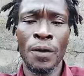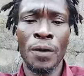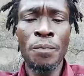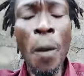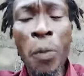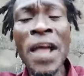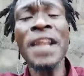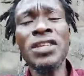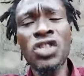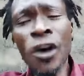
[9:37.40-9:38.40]
People and
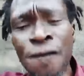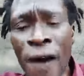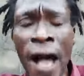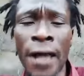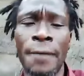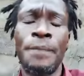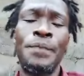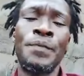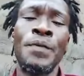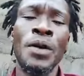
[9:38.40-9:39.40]
they suffer.
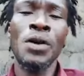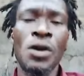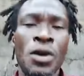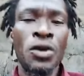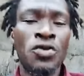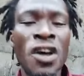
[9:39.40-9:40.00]
So